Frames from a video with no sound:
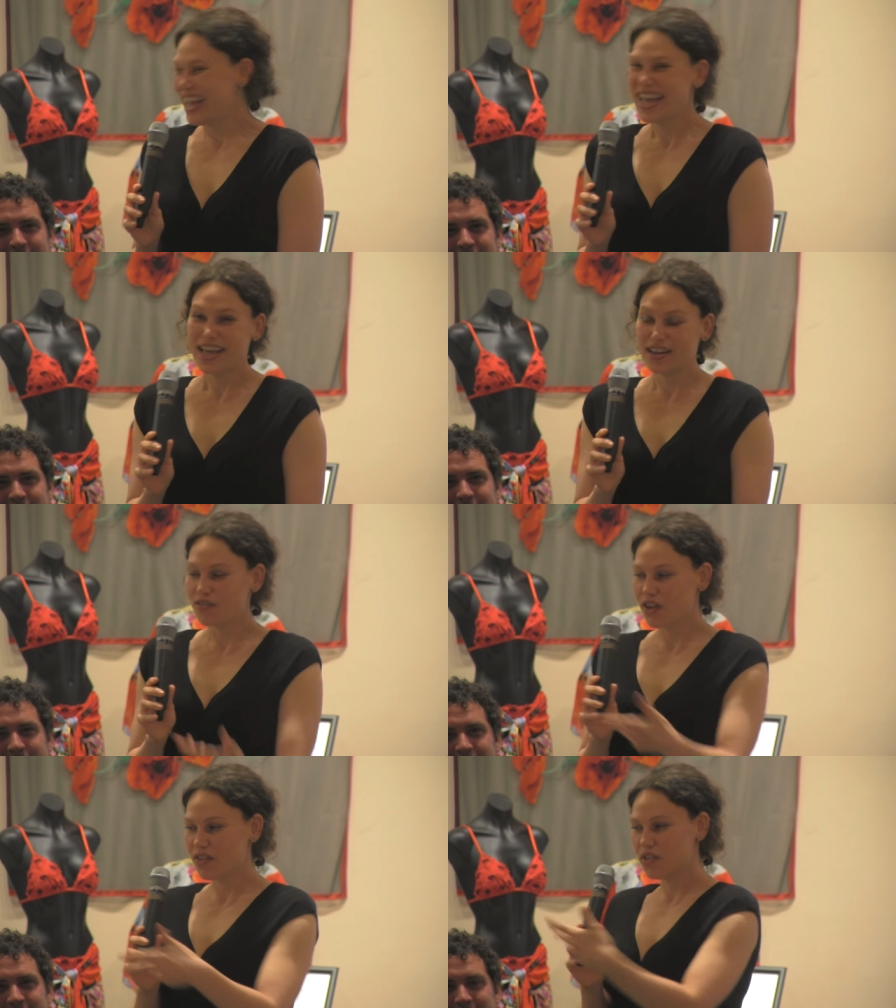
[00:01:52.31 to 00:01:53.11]
and
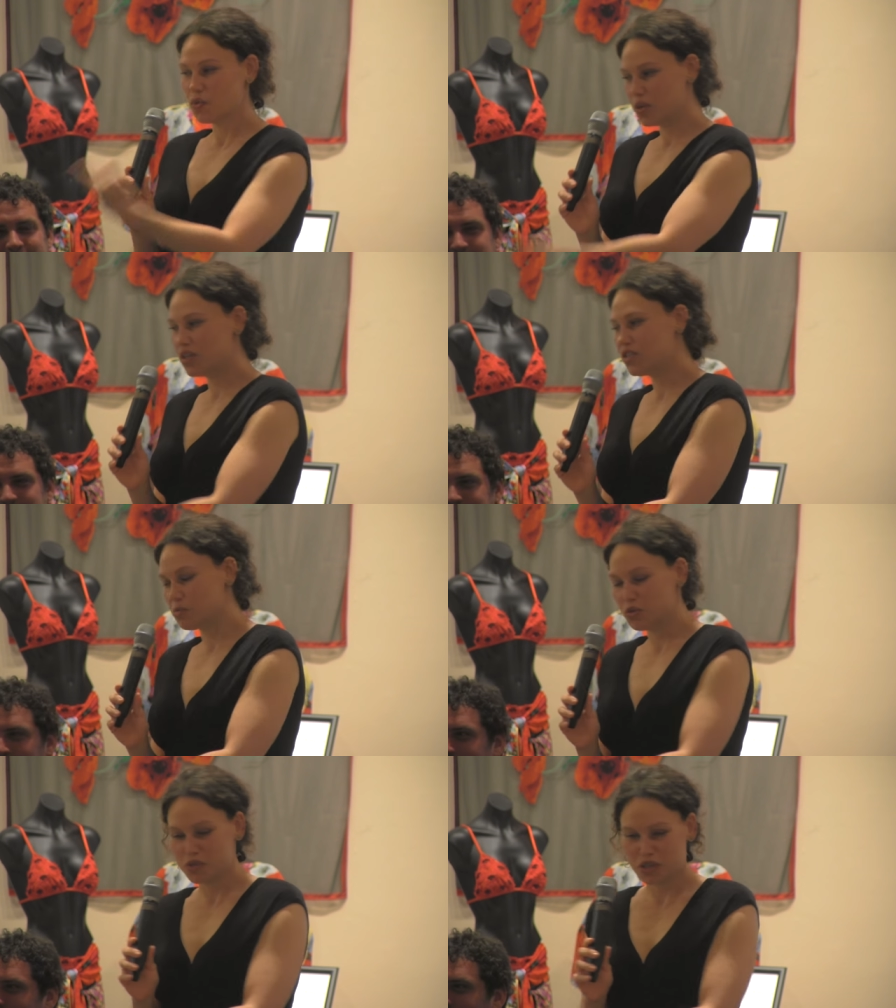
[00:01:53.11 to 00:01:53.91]
involving Will's
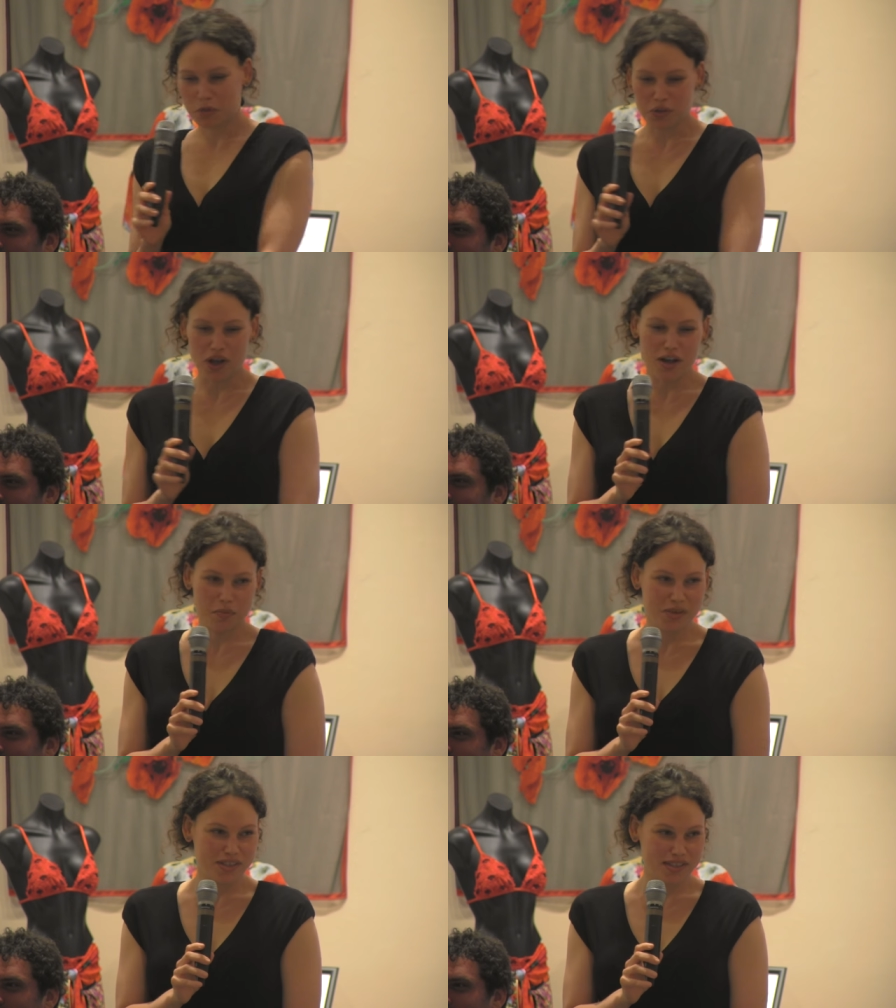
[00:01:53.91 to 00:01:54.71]
music
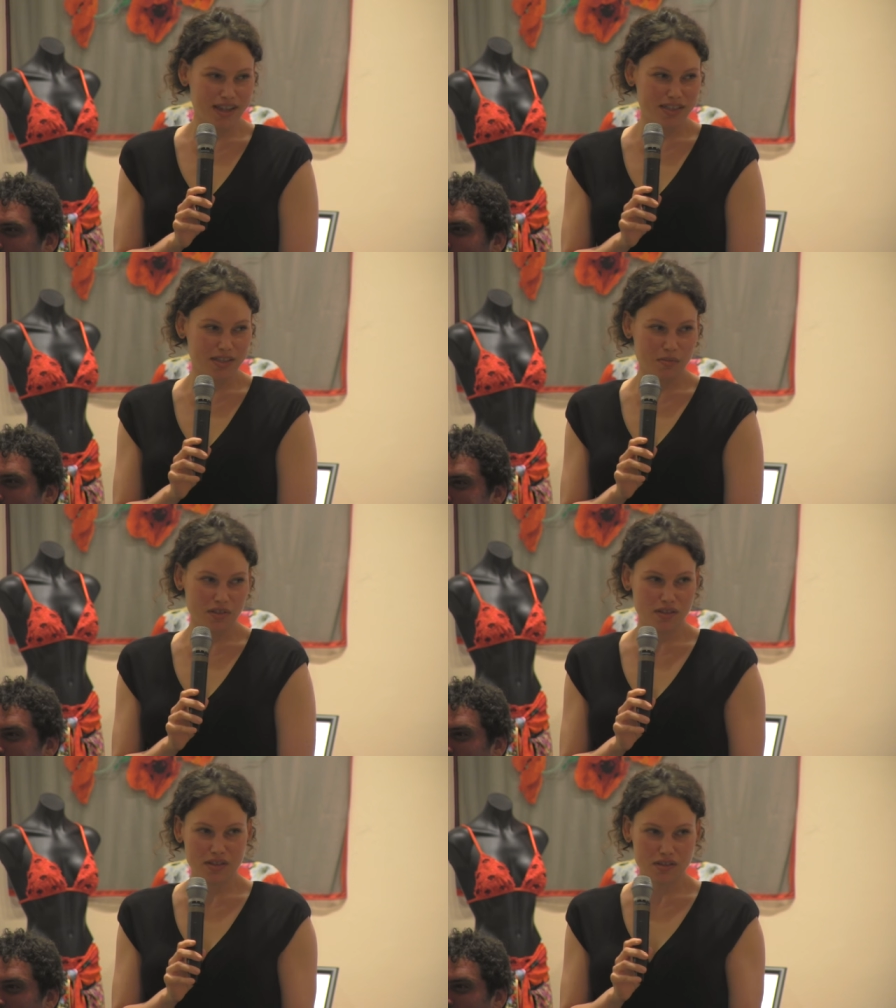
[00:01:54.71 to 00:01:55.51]
blog, because that's
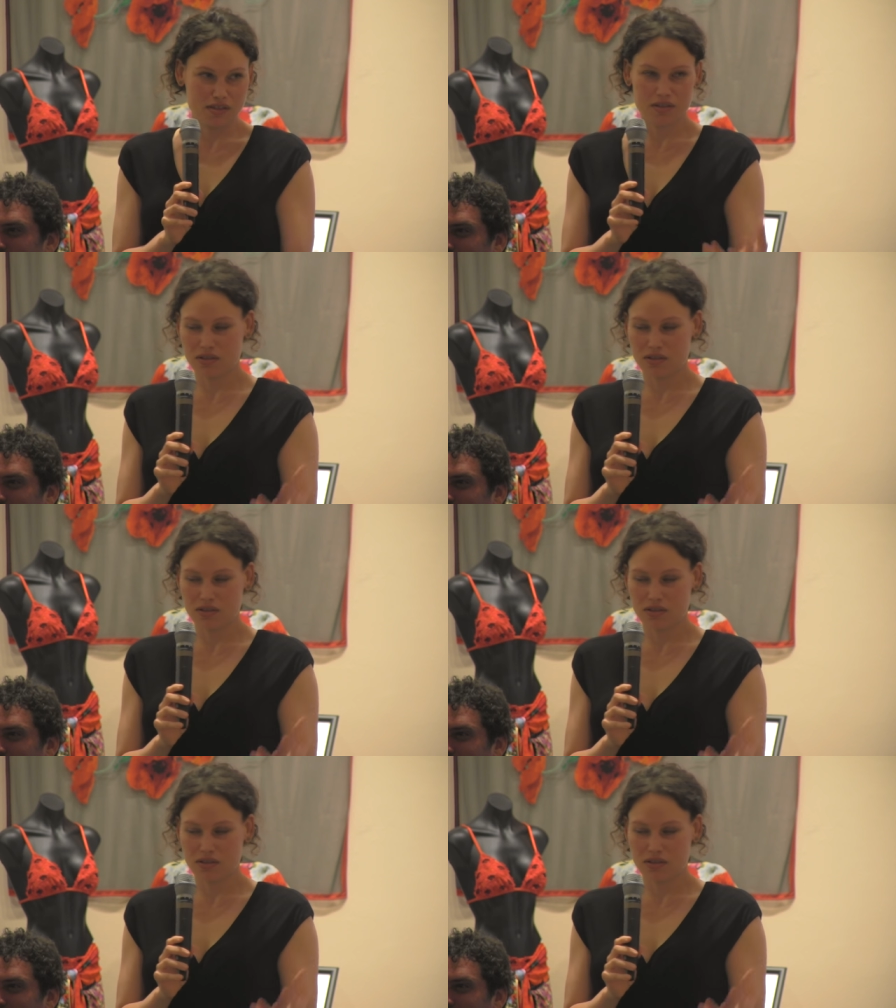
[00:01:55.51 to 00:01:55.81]
something that's,